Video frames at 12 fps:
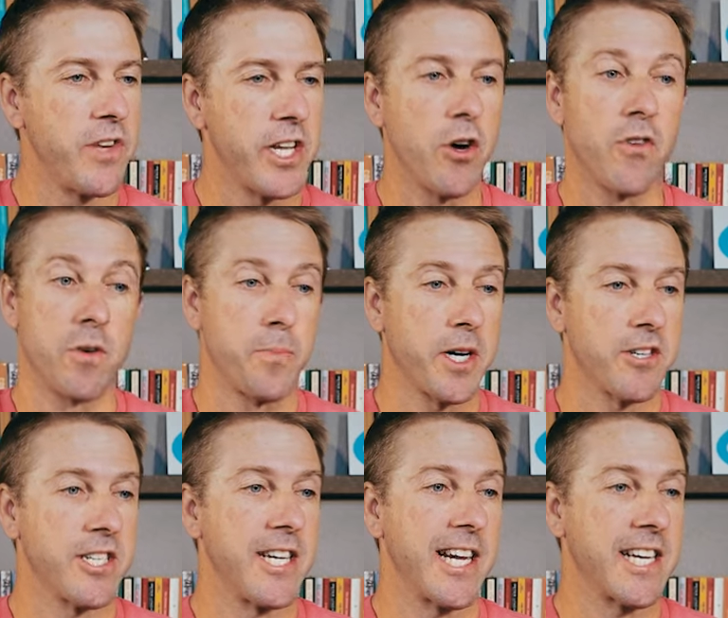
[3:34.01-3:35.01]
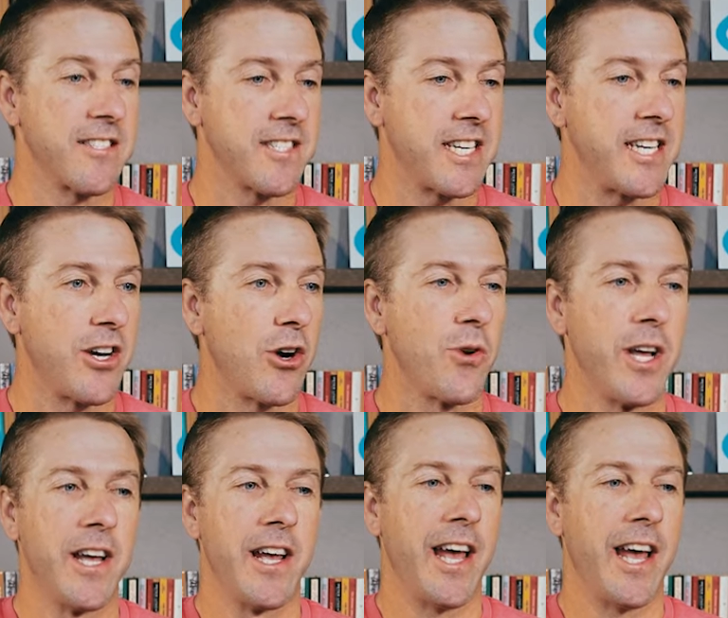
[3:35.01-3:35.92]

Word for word: video of a person at a casino.